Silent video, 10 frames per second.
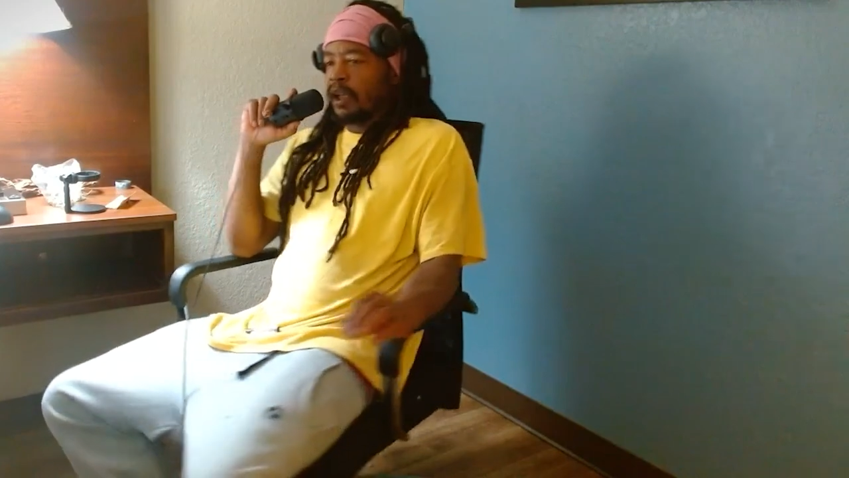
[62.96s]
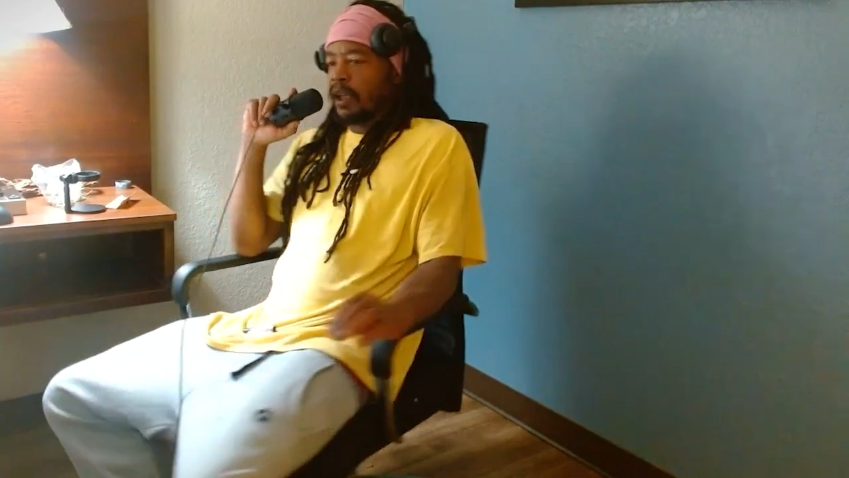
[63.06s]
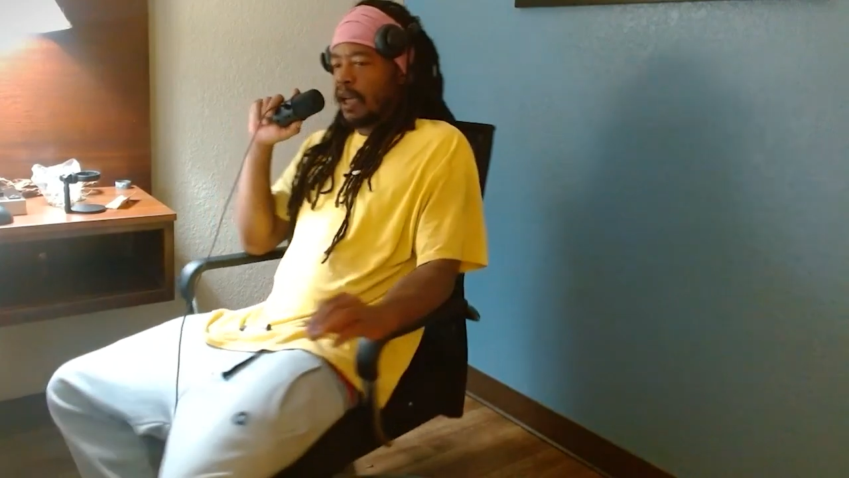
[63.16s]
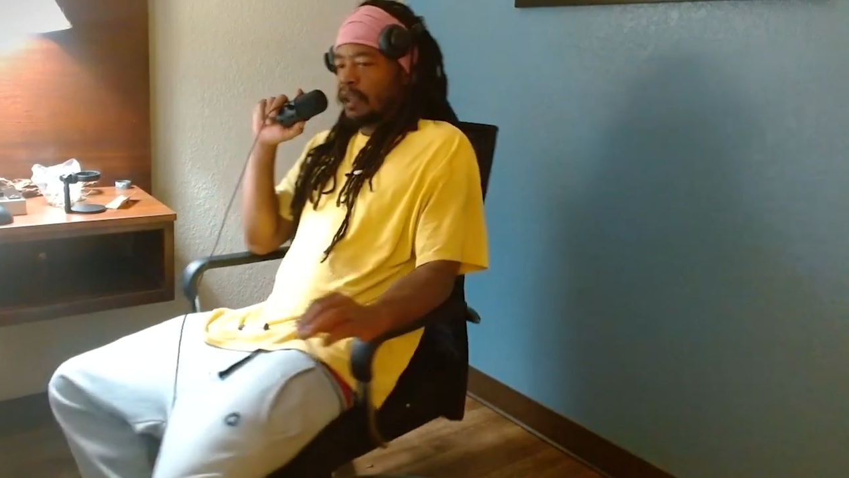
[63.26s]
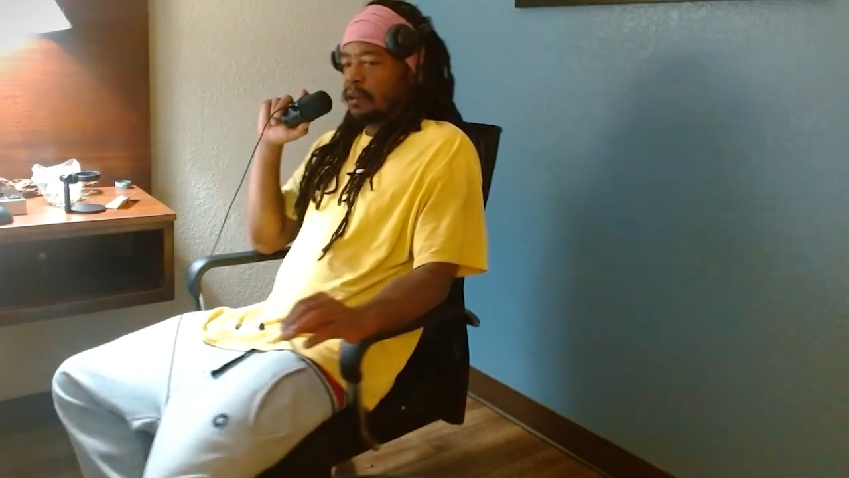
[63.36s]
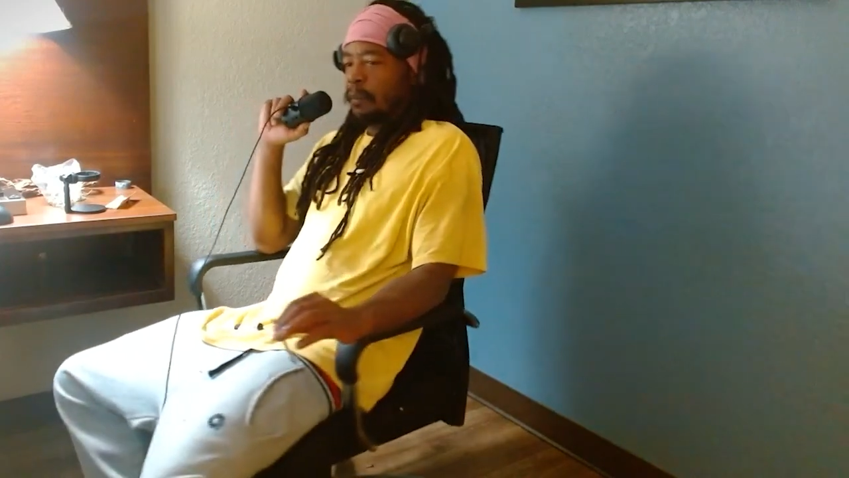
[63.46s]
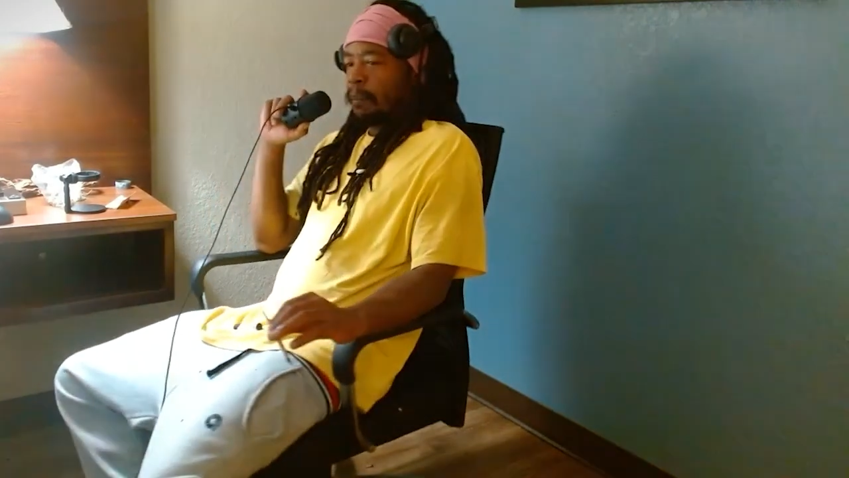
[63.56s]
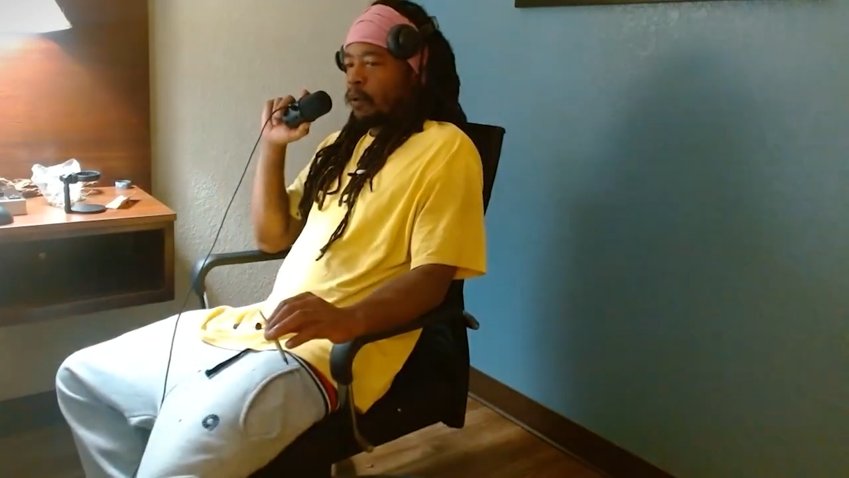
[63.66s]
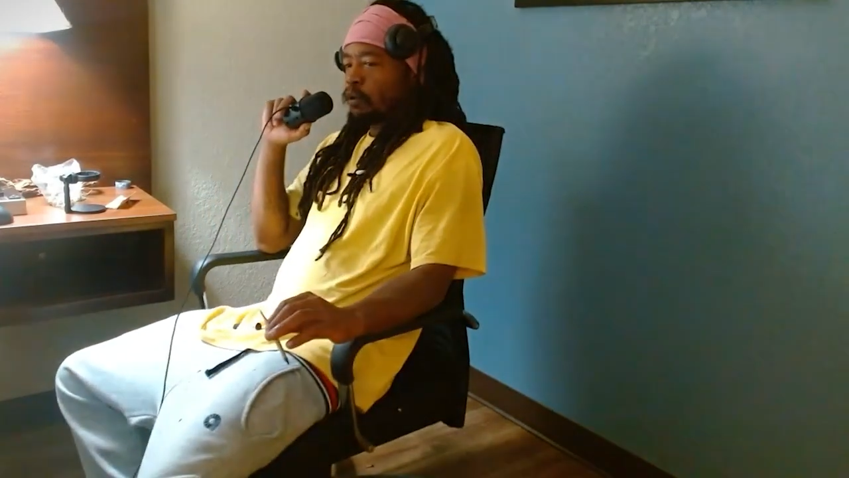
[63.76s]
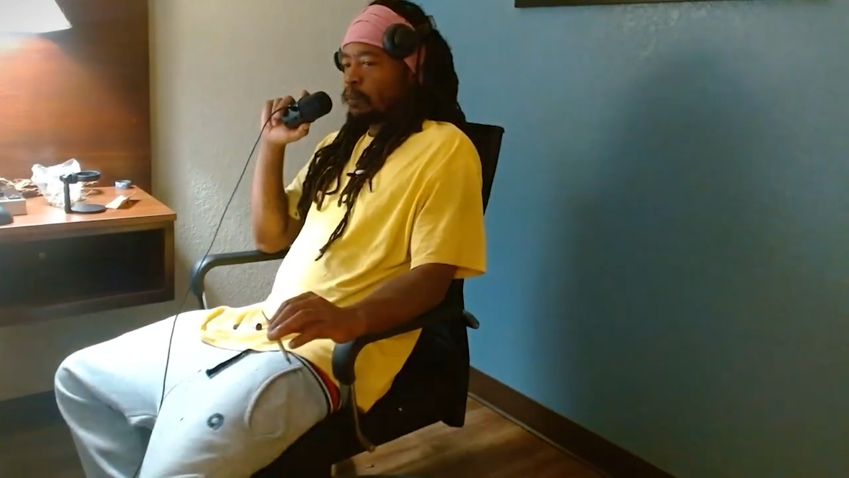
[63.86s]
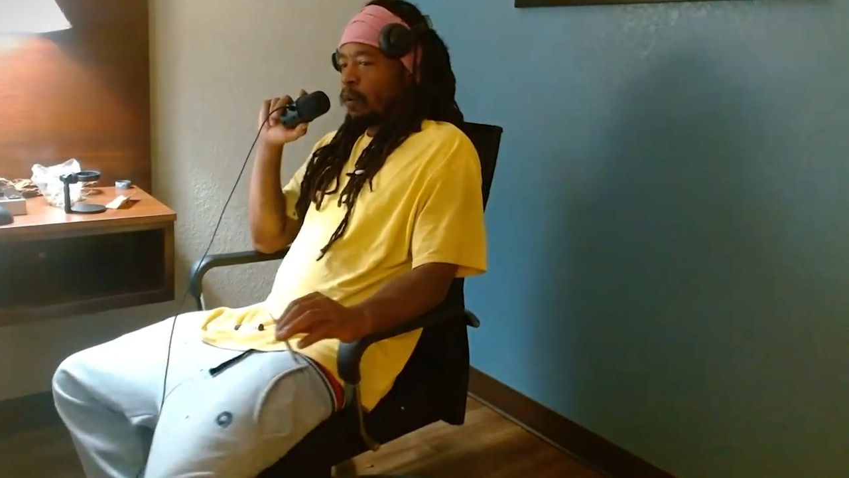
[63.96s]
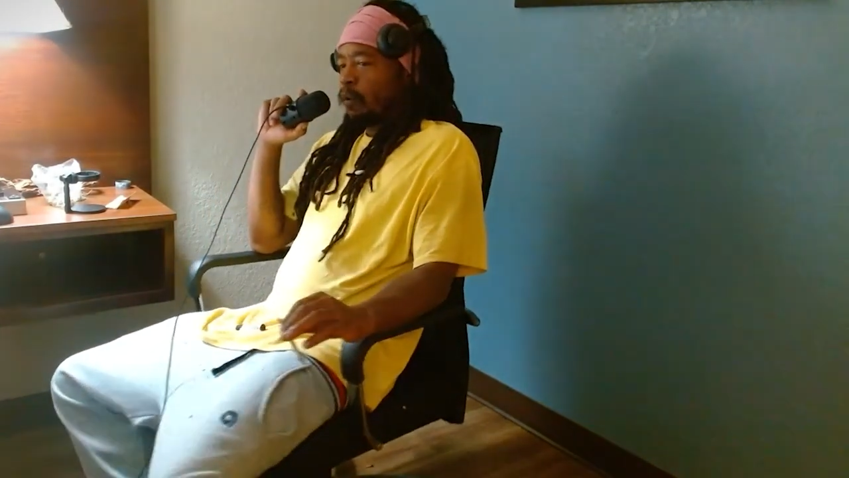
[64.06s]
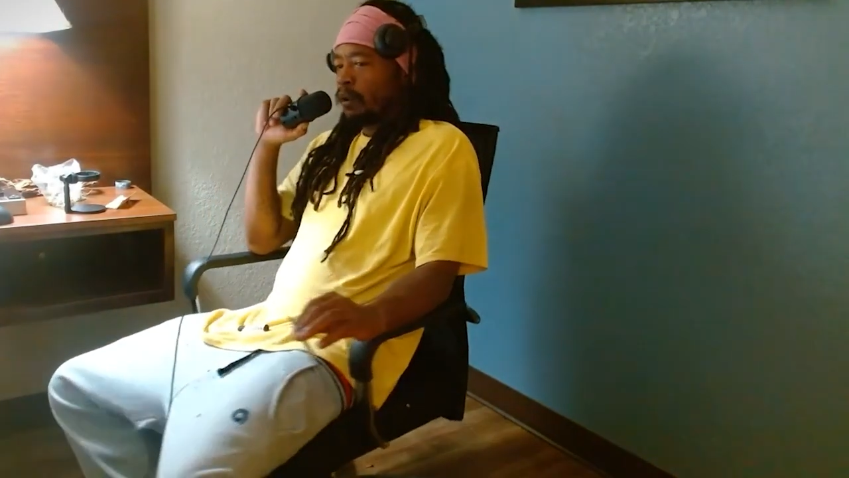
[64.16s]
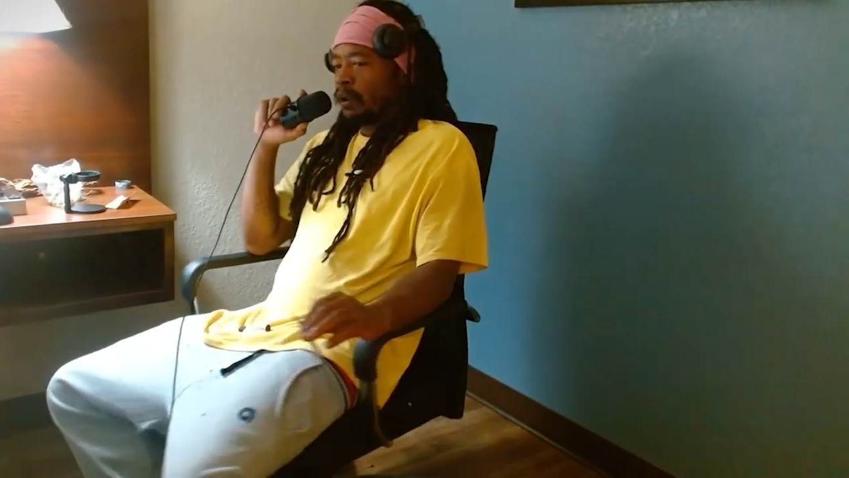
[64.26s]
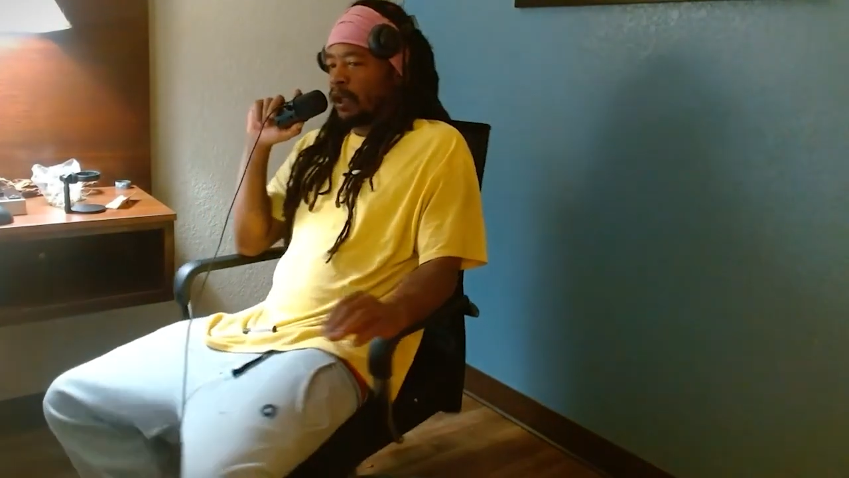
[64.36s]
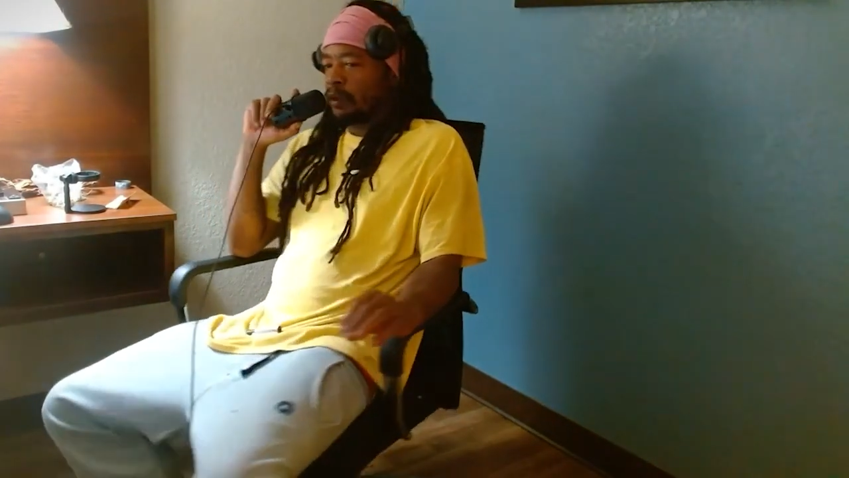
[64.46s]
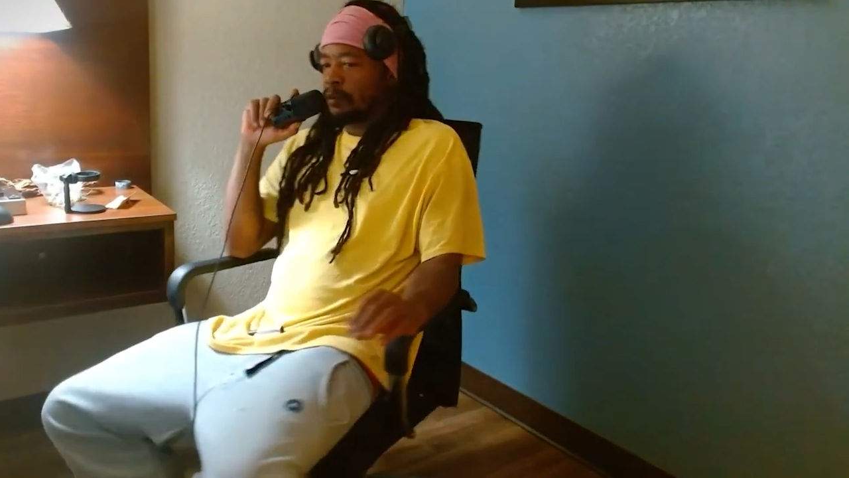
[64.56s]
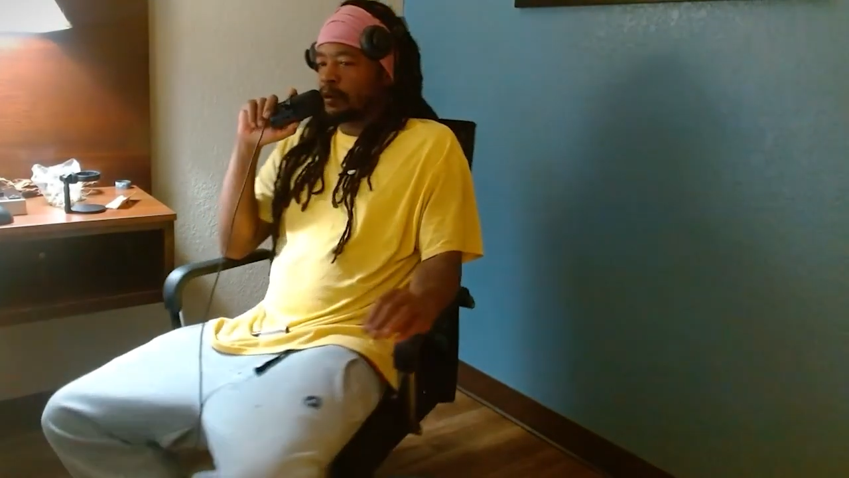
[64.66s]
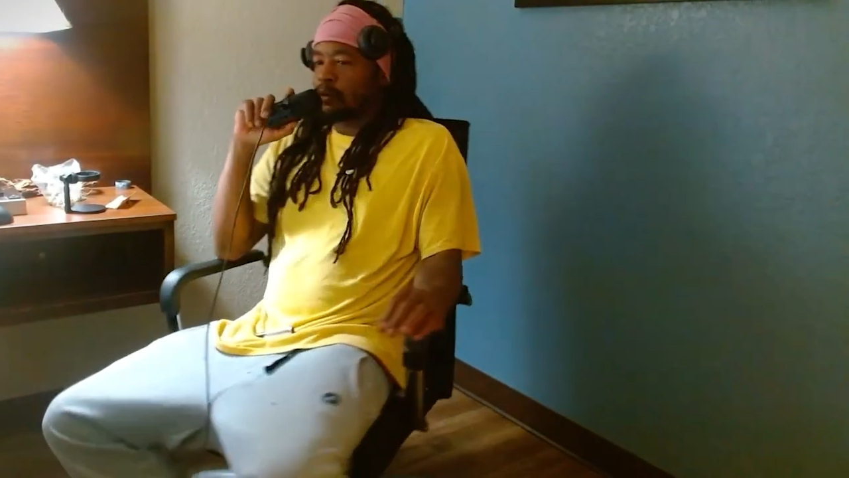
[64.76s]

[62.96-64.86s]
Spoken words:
lies the most potent cannabis